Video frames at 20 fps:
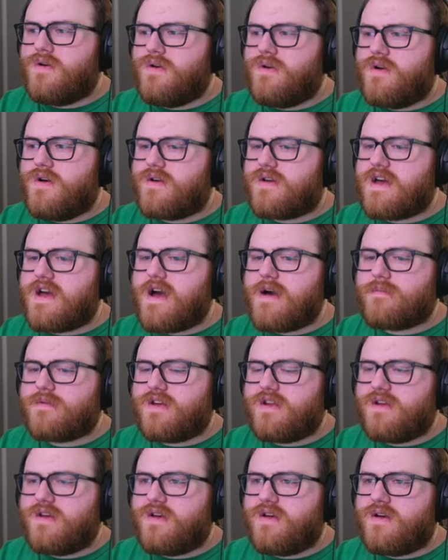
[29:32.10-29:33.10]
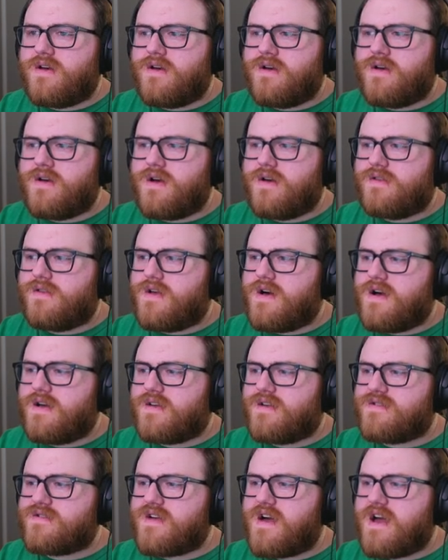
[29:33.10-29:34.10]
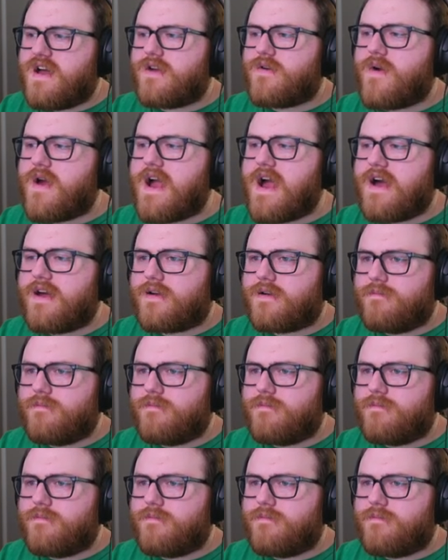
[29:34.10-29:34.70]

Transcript: Okay, I'm gonna unlock a side rack.